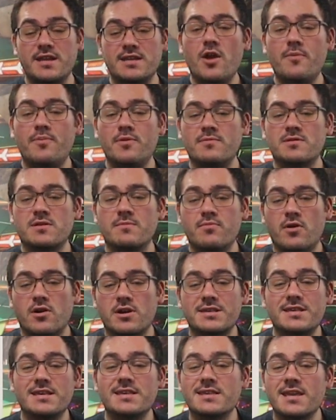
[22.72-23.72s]
open up some
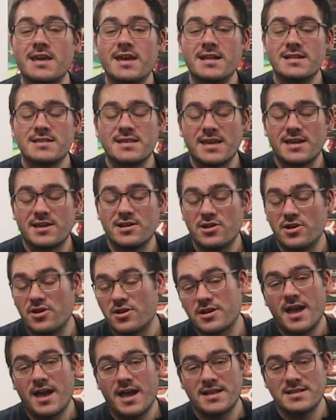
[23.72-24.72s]
boxes, take a
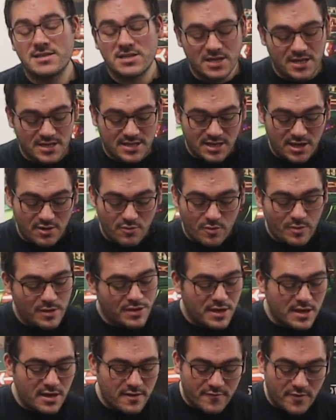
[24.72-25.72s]
look and tell you what we
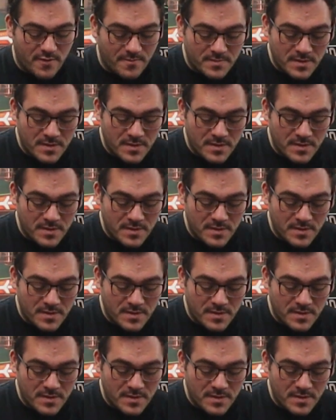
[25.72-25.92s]
think of them.